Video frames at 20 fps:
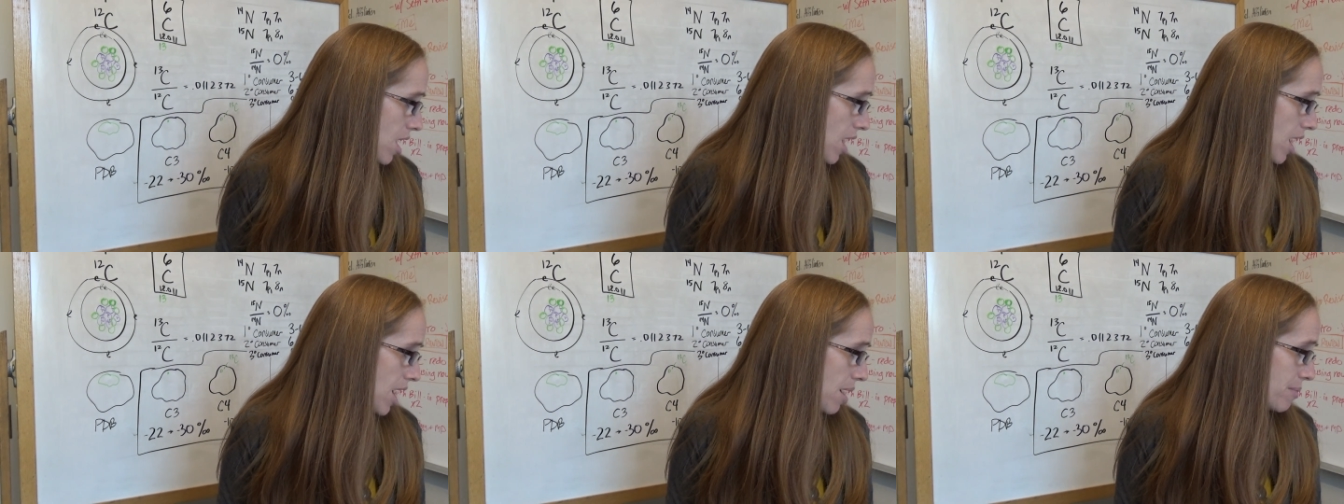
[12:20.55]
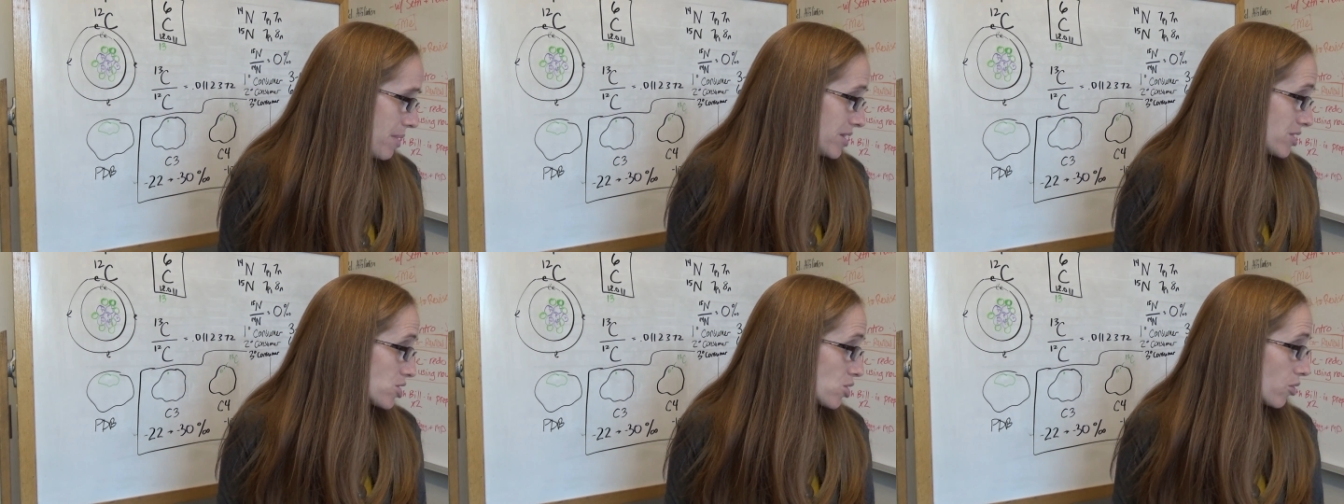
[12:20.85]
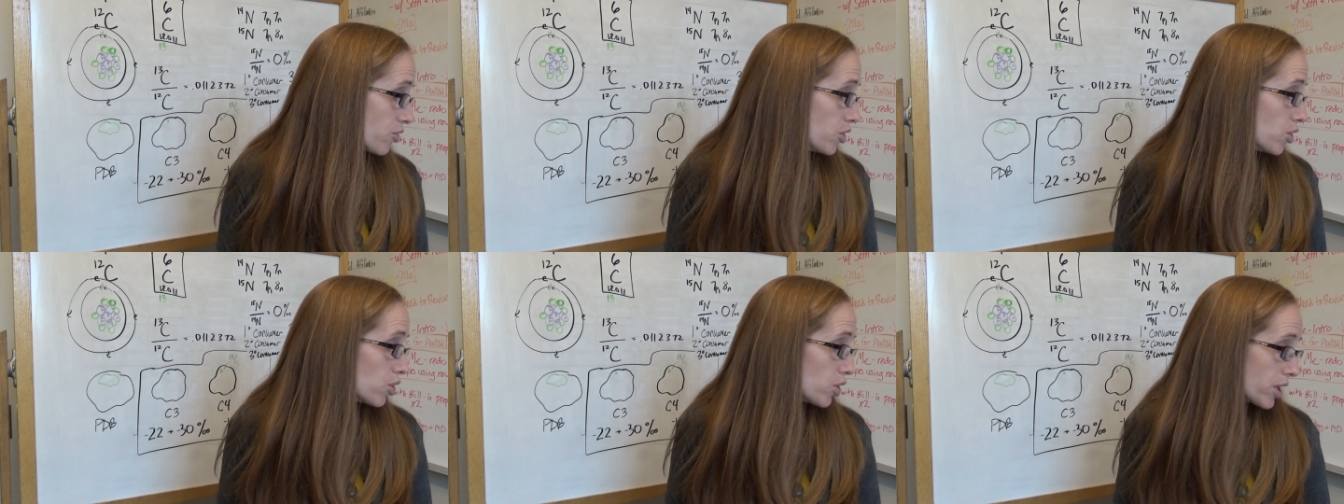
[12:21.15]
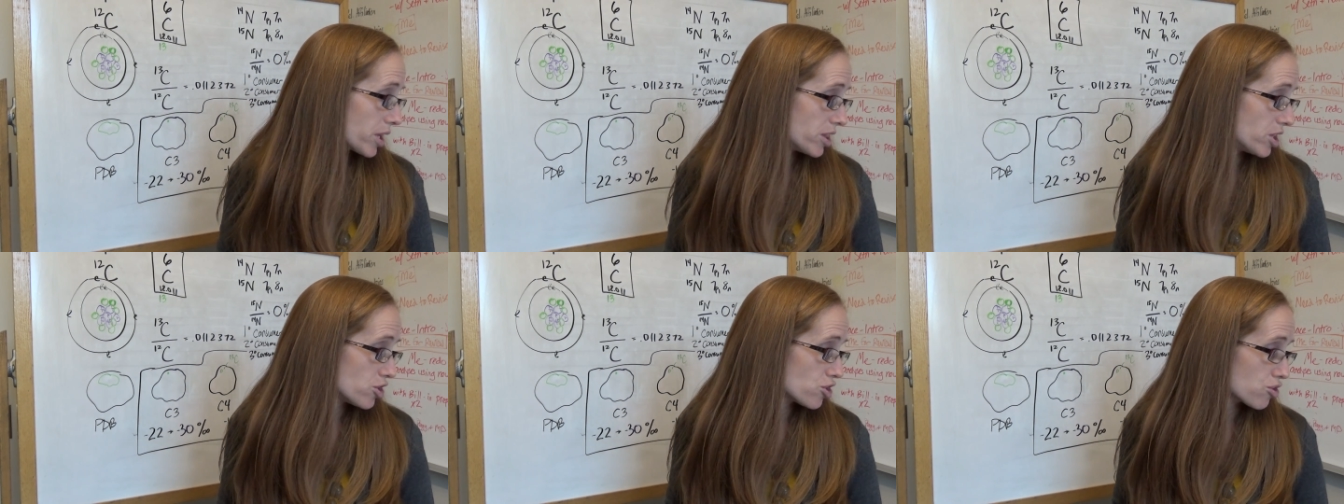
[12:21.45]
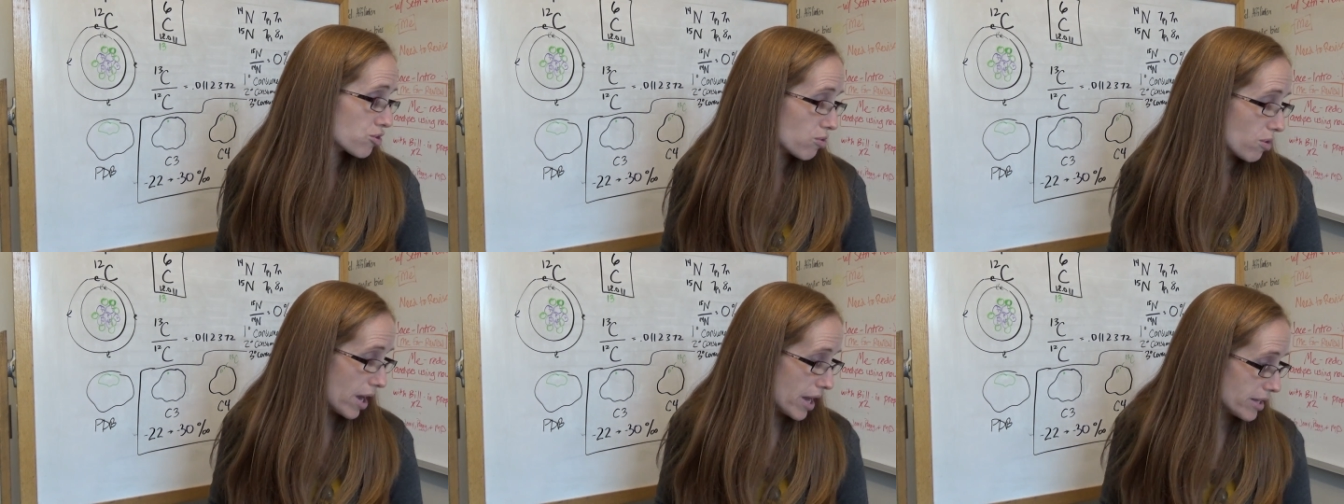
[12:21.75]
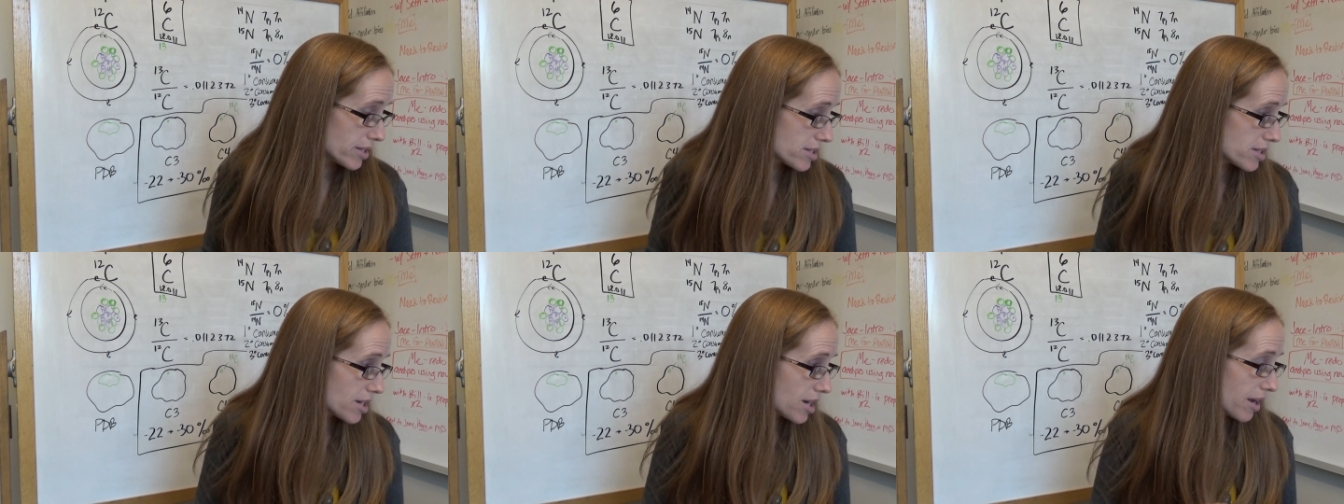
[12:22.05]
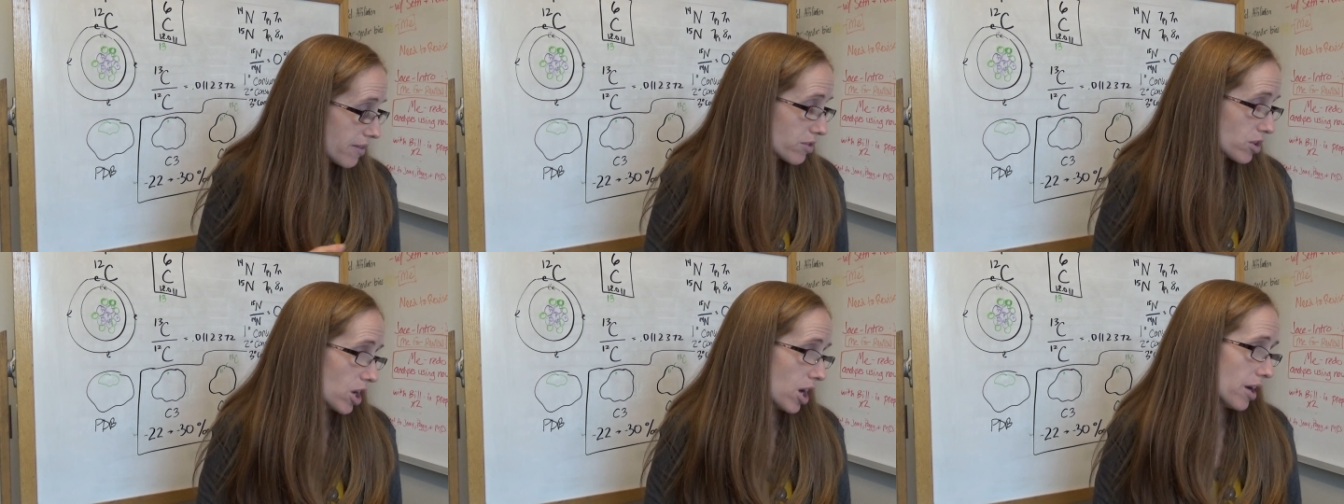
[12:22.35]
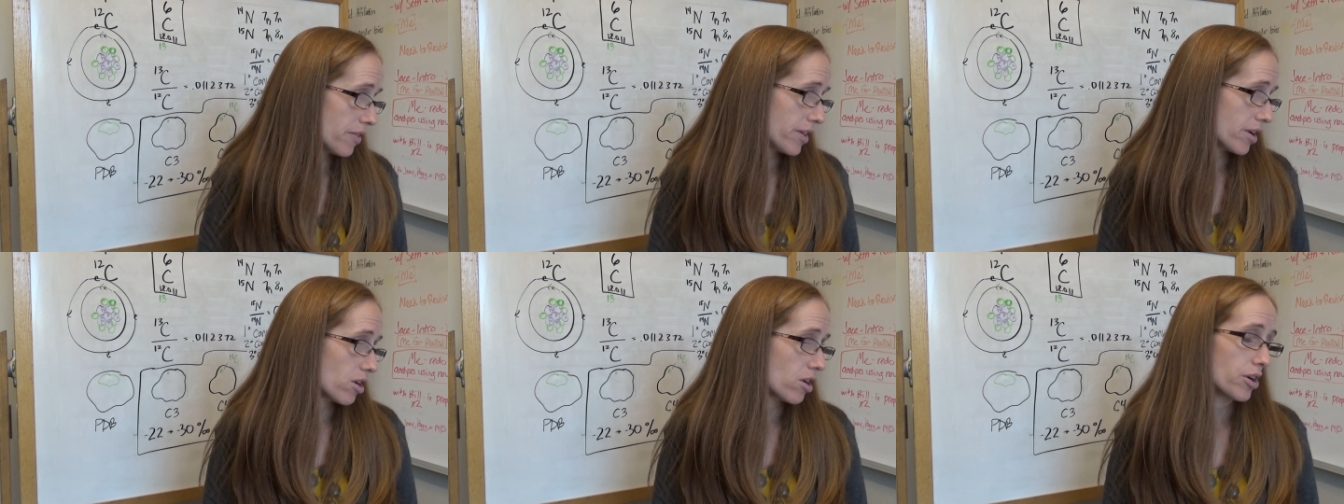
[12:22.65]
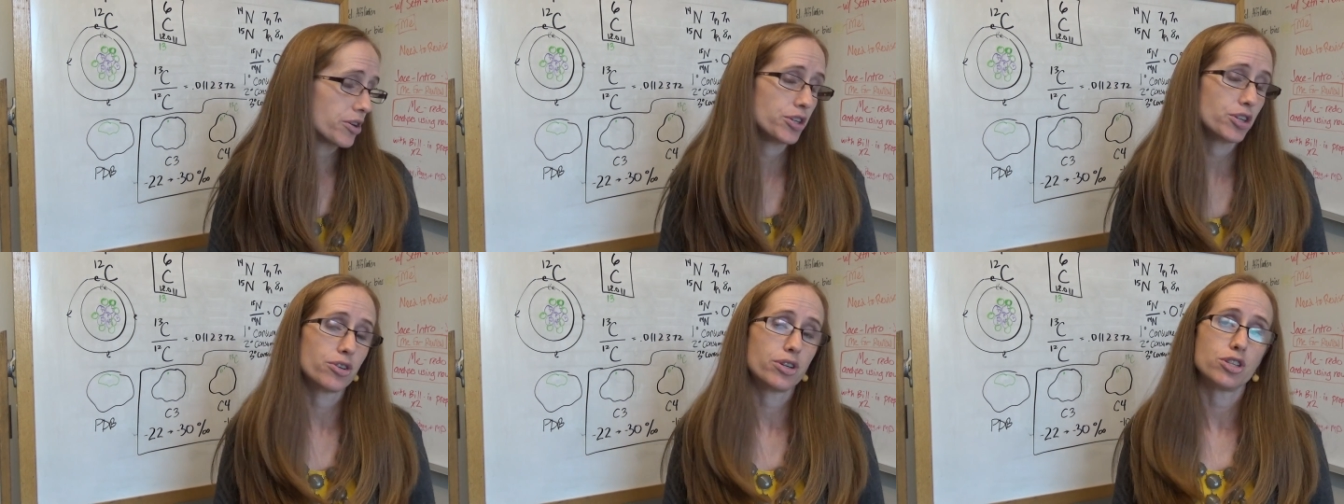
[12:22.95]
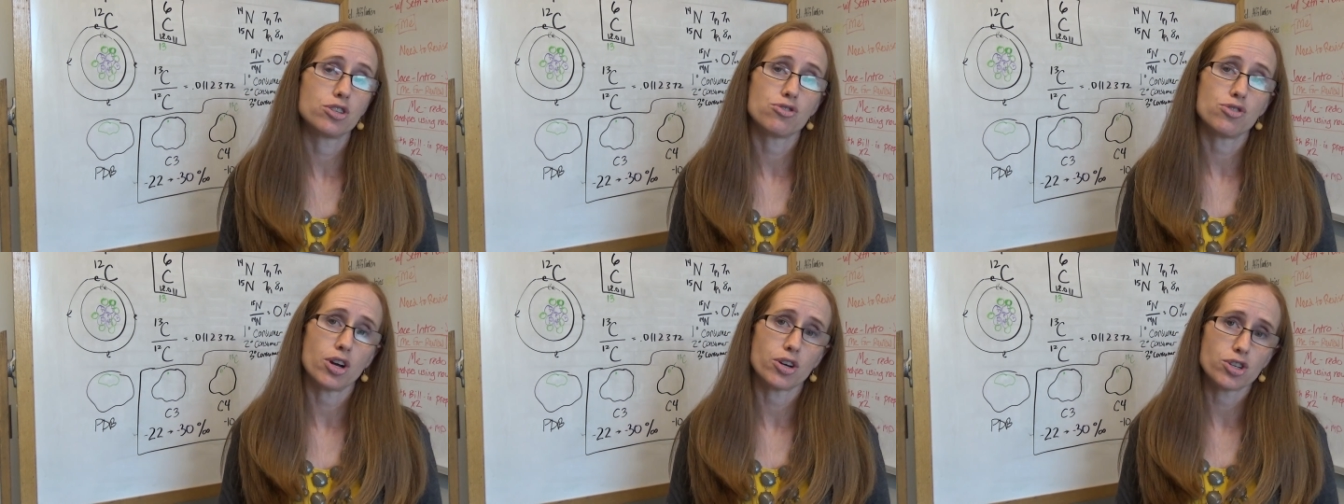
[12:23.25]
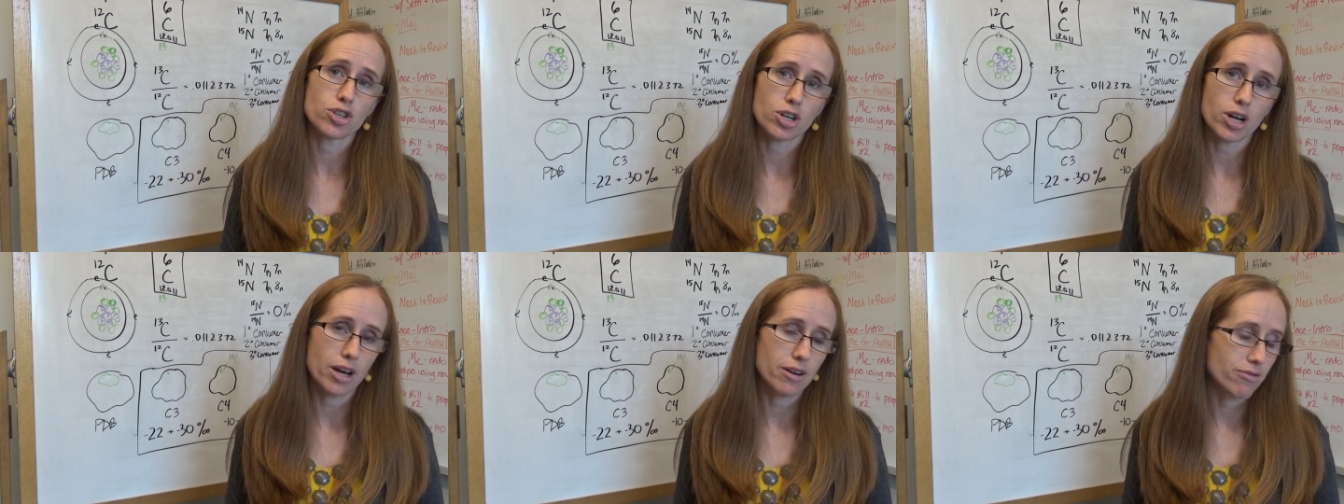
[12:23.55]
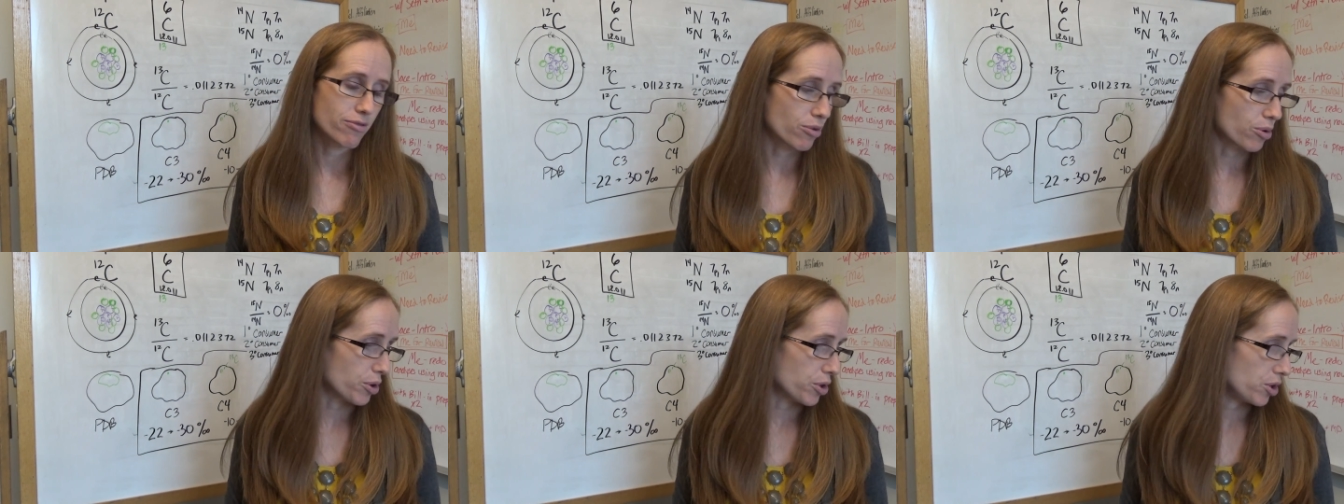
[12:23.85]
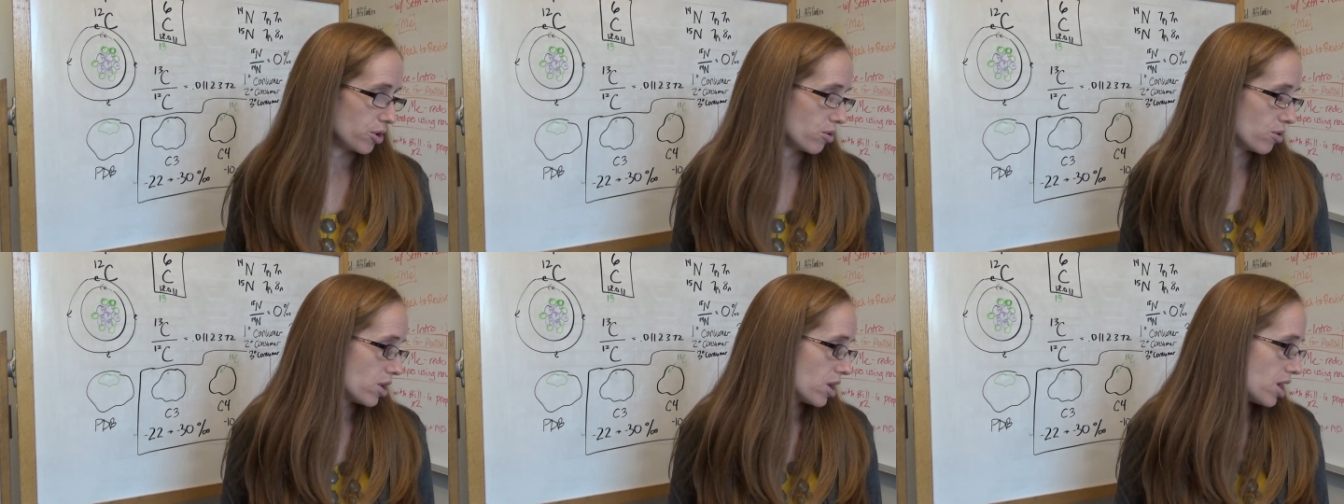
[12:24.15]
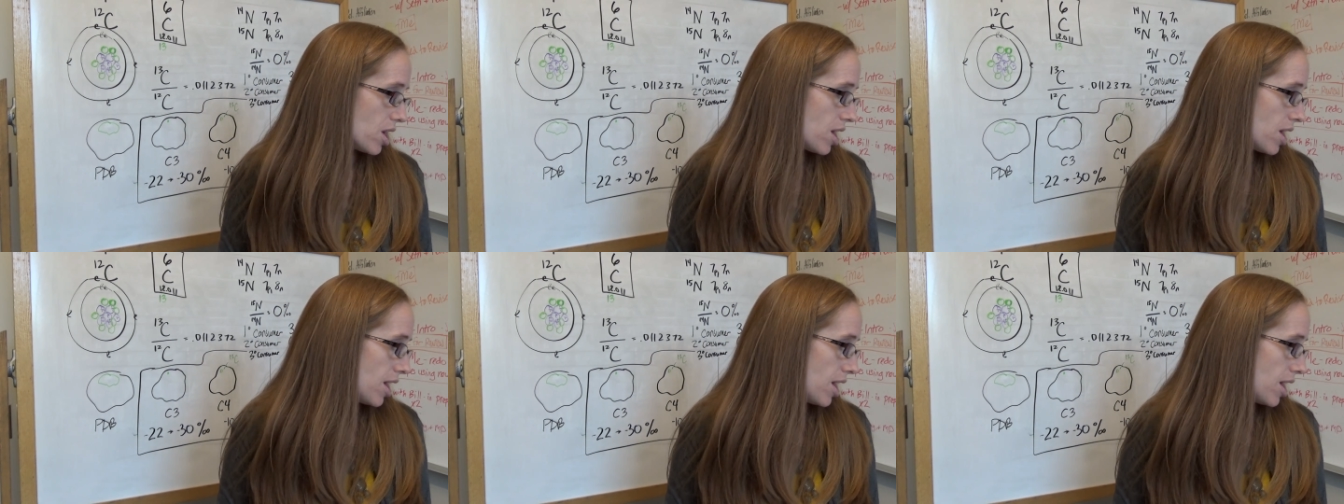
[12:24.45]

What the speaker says: And so if you look at the trends that I've got there on your instructor guide for you,